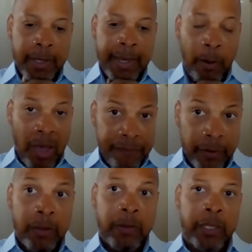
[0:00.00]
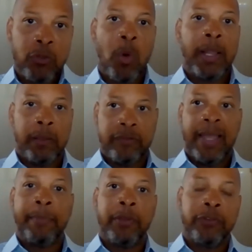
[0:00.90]
However, it is well
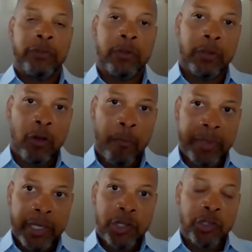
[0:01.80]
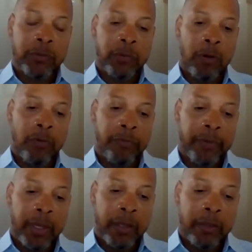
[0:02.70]
established that the combination of
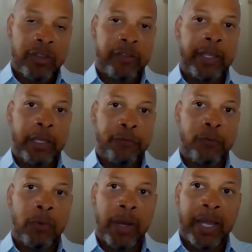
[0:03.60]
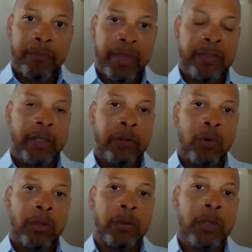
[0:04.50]
CTLA-4 and
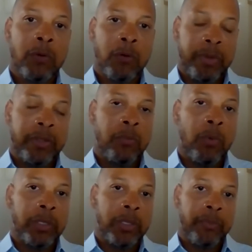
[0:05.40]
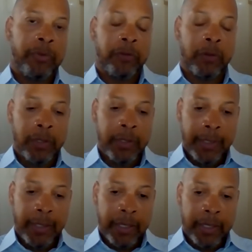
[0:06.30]
PD-L1, PD-1 inhibitor
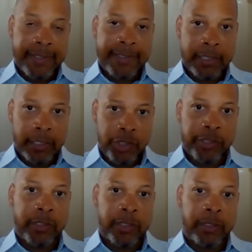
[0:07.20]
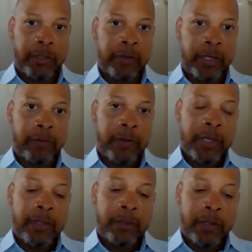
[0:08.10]
is synergistic, and indeed,
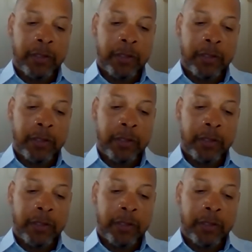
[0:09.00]
the